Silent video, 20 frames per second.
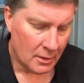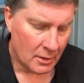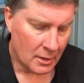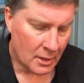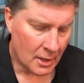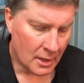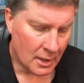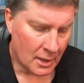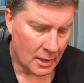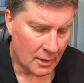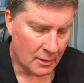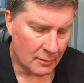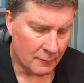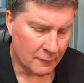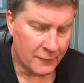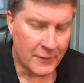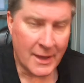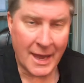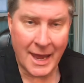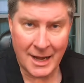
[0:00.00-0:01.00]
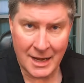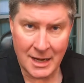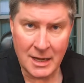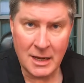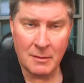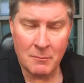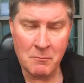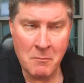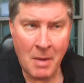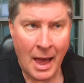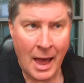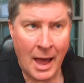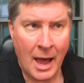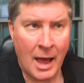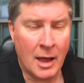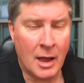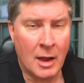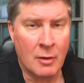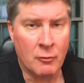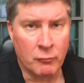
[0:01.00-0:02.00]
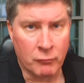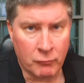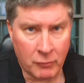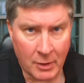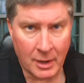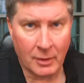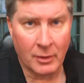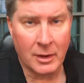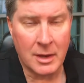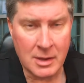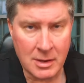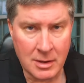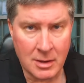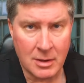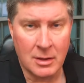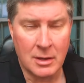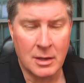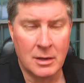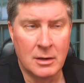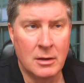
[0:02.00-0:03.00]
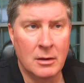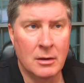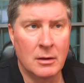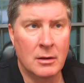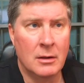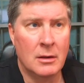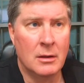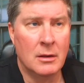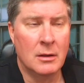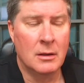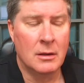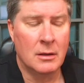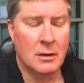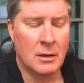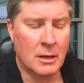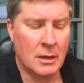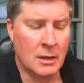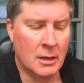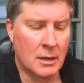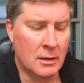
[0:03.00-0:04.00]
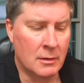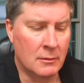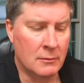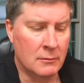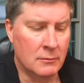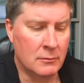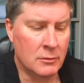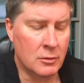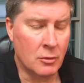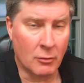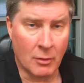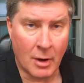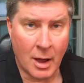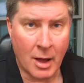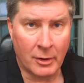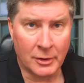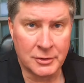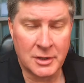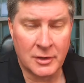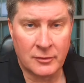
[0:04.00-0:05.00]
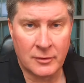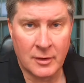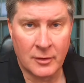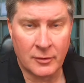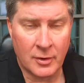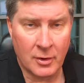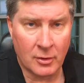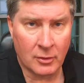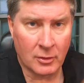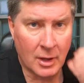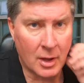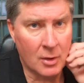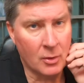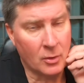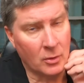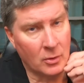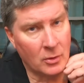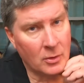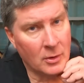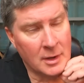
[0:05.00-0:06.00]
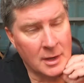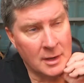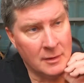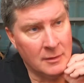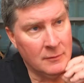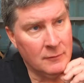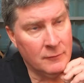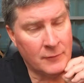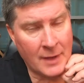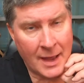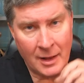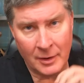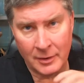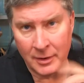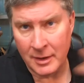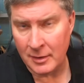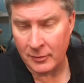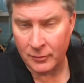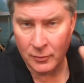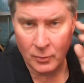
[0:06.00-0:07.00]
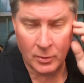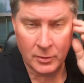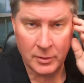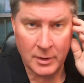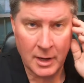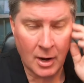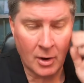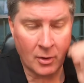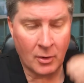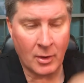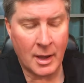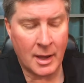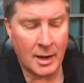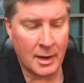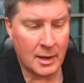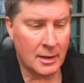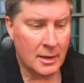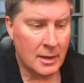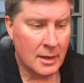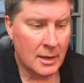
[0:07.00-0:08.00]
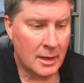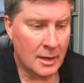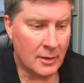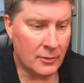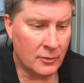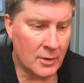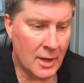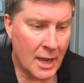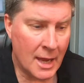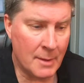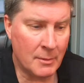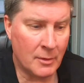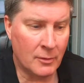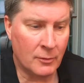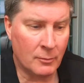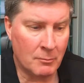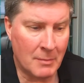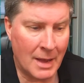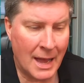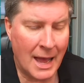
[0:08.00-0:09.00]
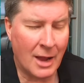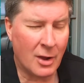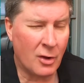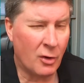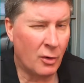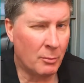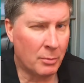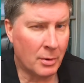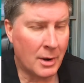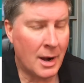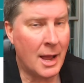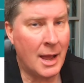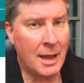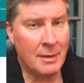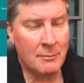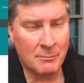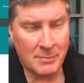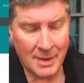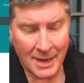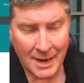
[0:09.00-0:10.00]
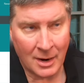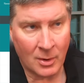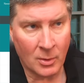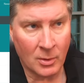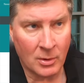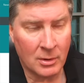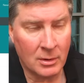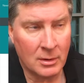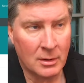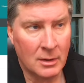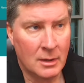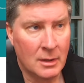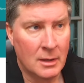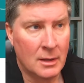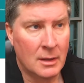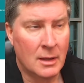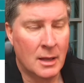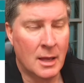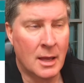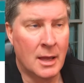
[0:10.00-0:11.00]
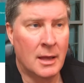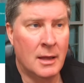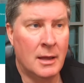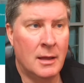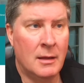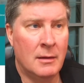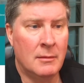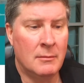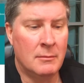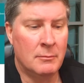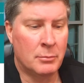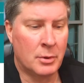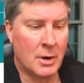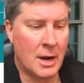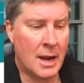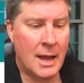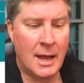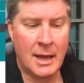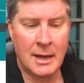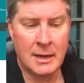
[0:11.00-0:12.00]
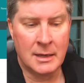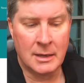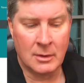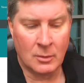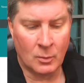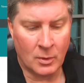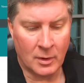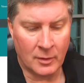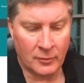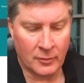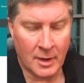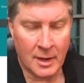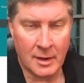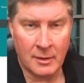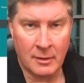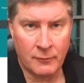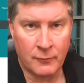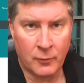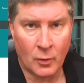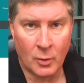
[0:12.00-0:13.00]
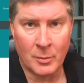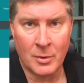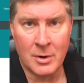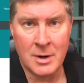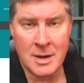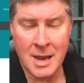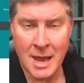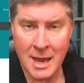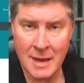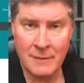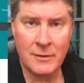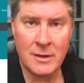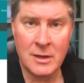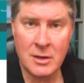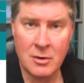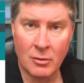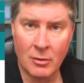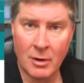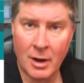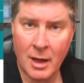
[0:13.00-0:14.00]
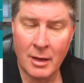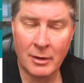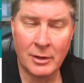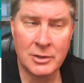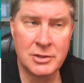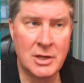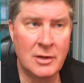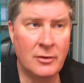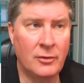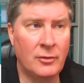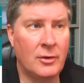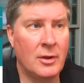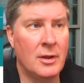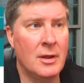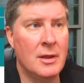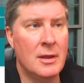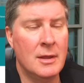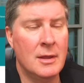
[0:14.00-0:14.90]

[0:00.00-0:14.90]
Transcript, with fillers: vetted by a really good urologist that's here local in Valdese, North Carolina. His name is Michael Brian Bauer. Brian was a former Navy urologist,